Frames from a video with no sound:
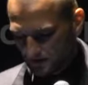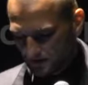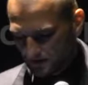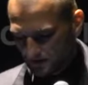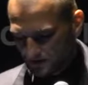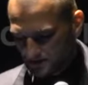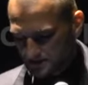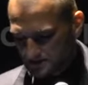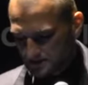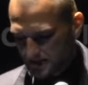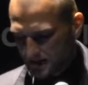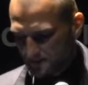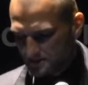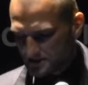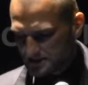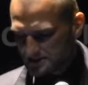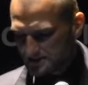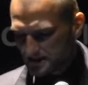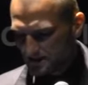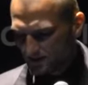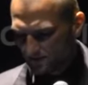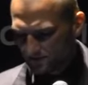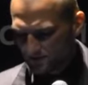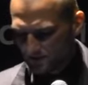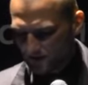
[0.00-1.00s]
Islamic
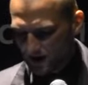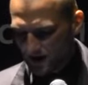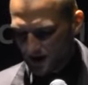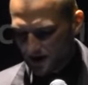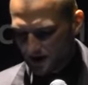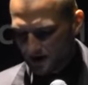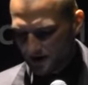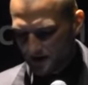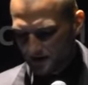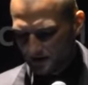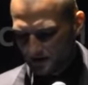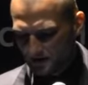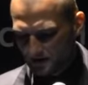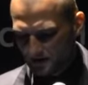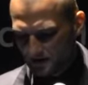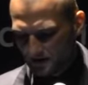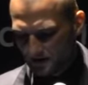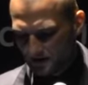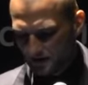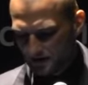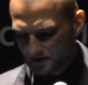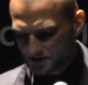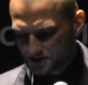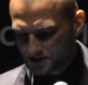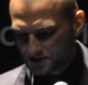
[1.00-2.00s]
State of Iraq and
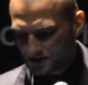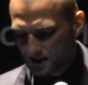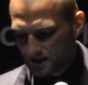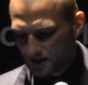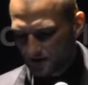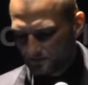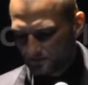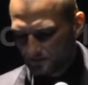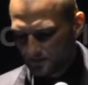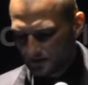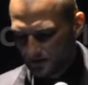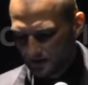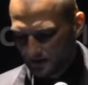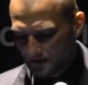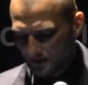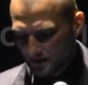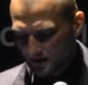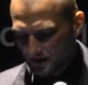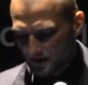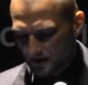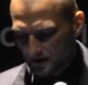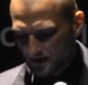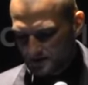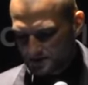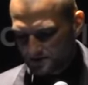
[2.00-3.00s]
Al-Sham,
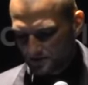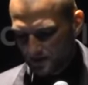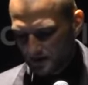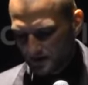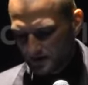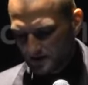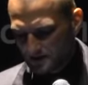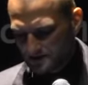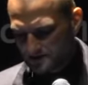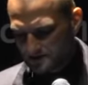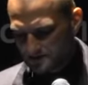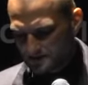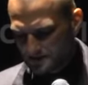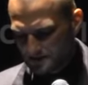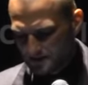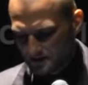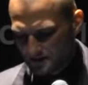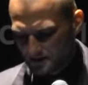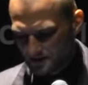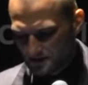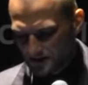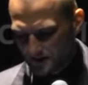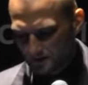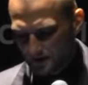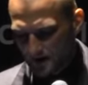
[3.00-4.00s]
as well as the
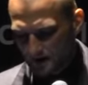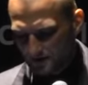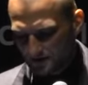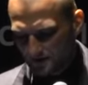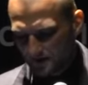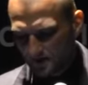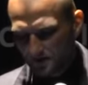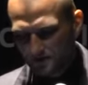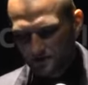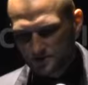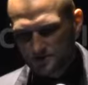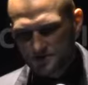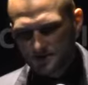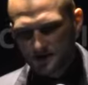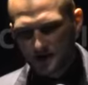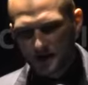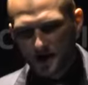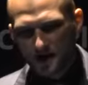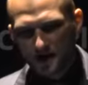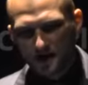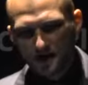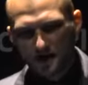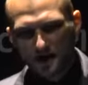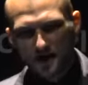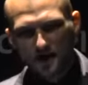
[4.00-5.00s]
Jabhat
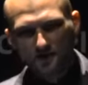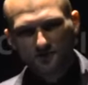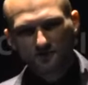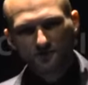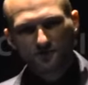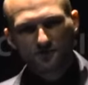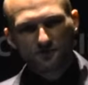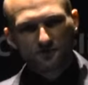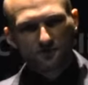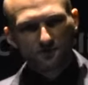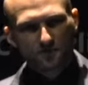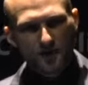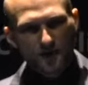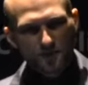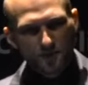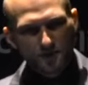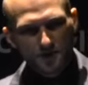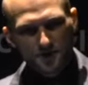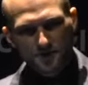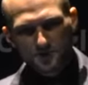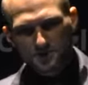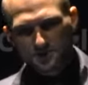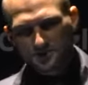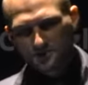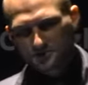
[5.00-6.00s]
al-Nusra, have
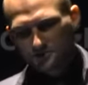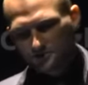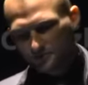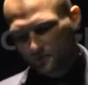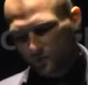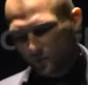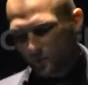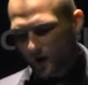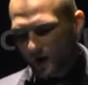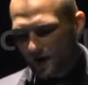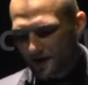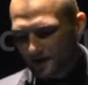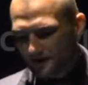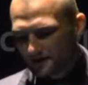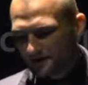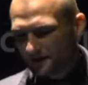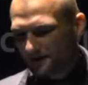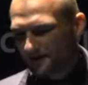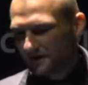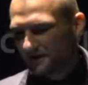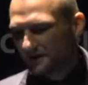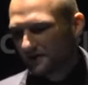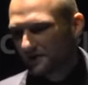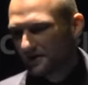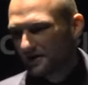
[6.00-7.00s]
published
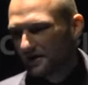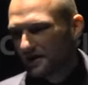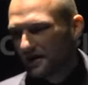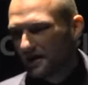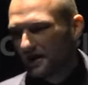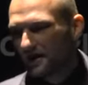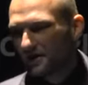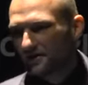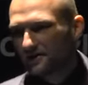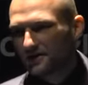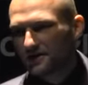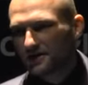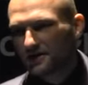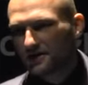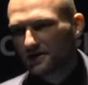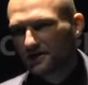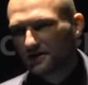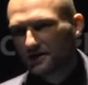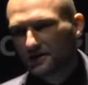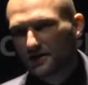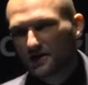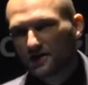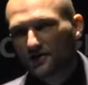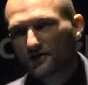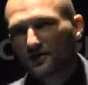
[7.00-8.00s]
widely the
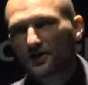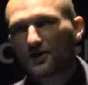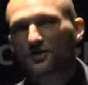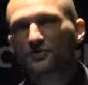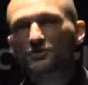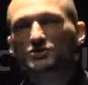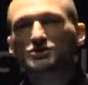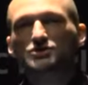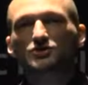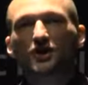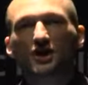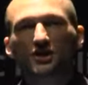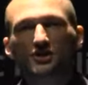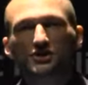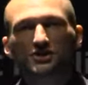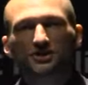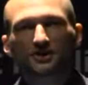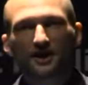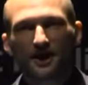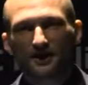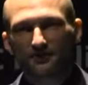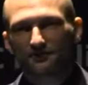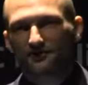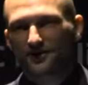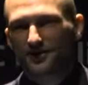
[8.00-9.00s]
reconstruction
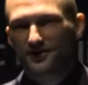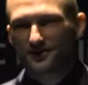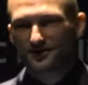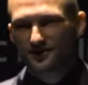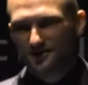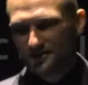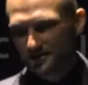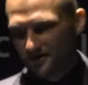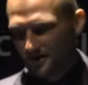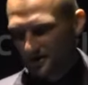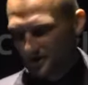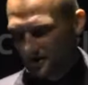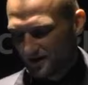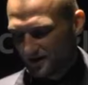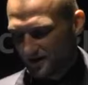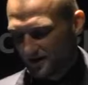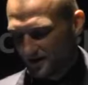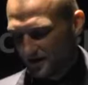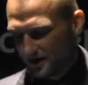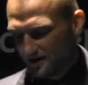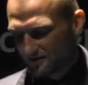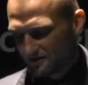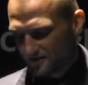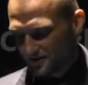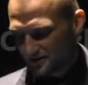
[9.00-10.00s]

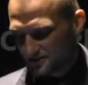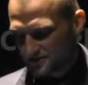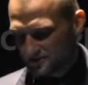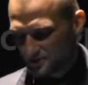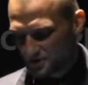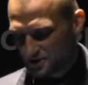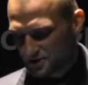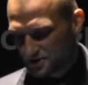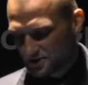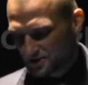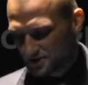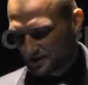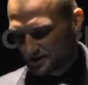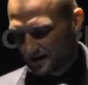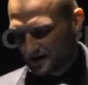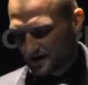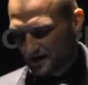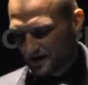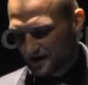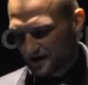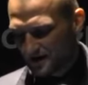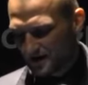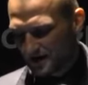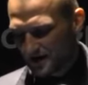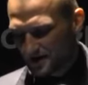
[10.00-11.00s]
efforts which they
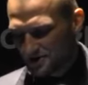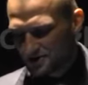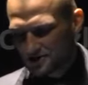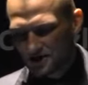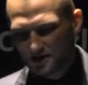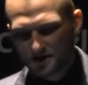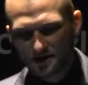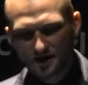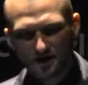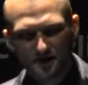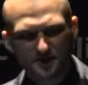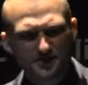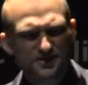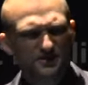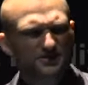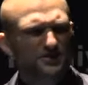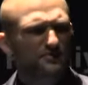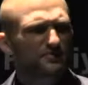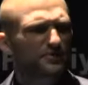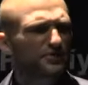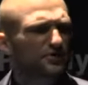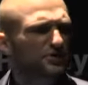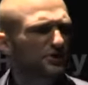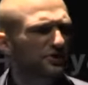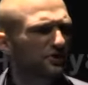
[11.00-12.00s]
engage in,
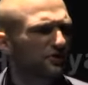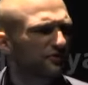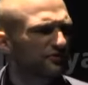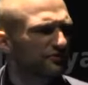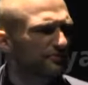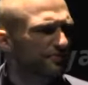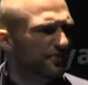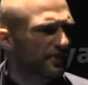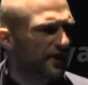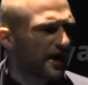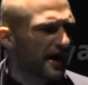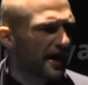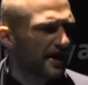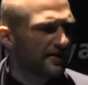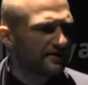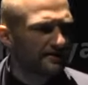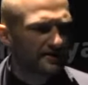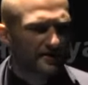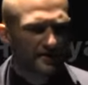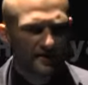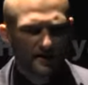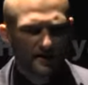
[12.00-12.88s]
distribution of bread,